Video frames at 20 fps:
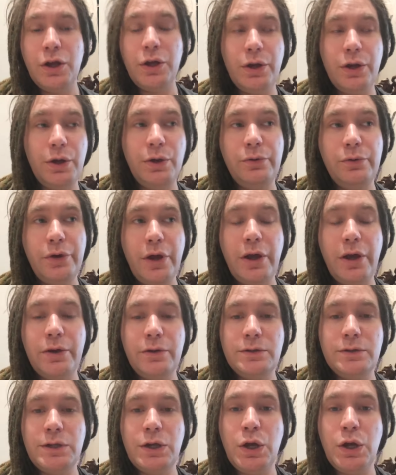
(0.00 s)
who
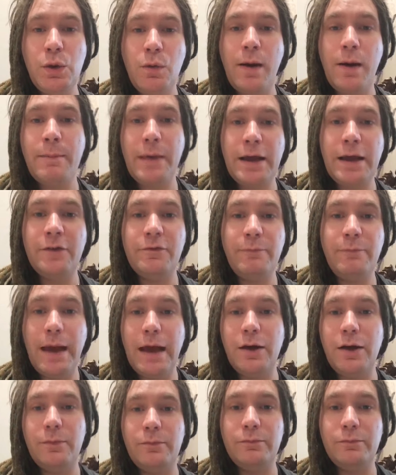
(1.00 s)
knows who I may have
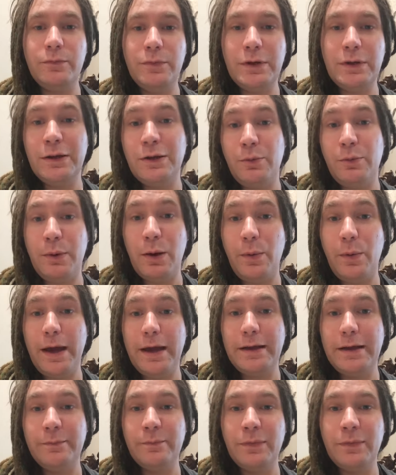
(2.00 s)
met on my
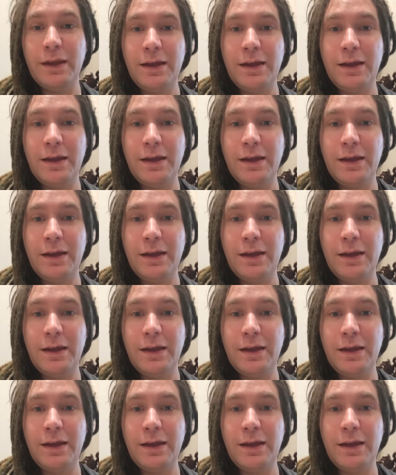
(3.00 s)
way.